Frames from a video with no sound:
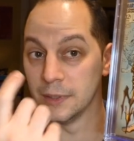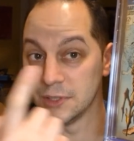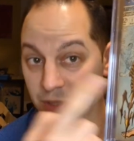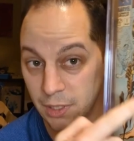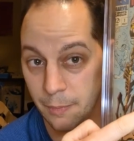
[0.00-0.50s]

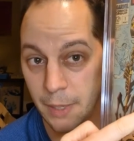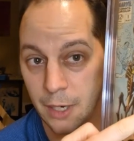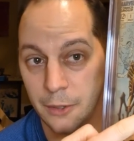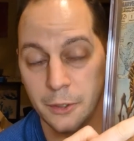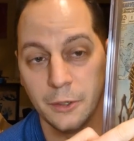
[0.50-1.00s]

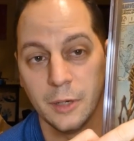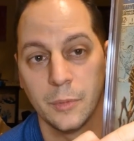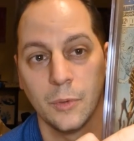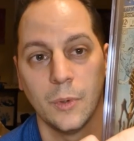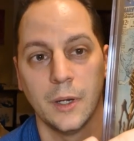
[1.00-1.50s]
Submariner
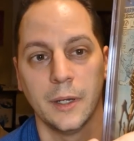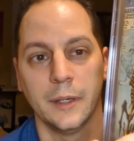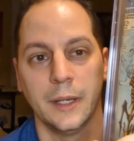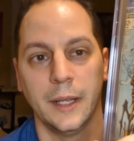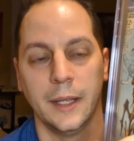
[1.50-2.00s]
number
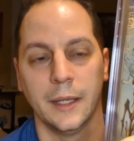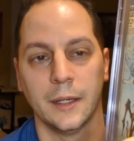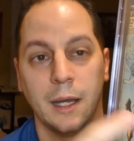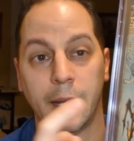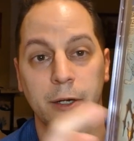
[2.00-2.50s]
one
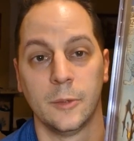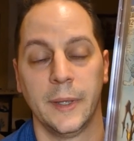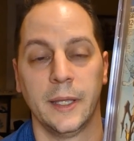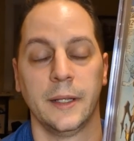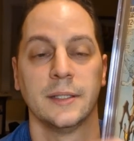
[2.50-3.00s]
and Iron
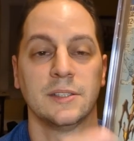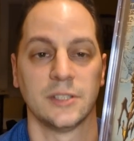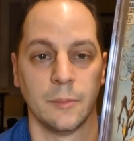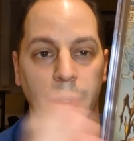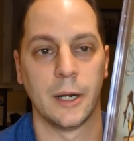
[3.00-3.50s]
Man and
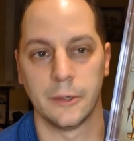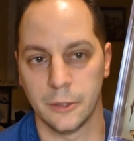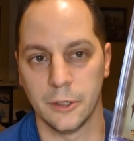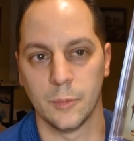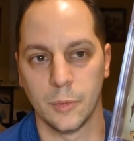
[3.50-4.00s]

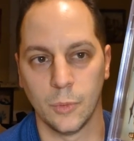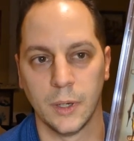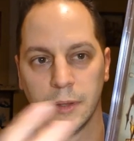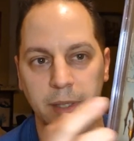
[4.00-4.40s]
Submariner number one.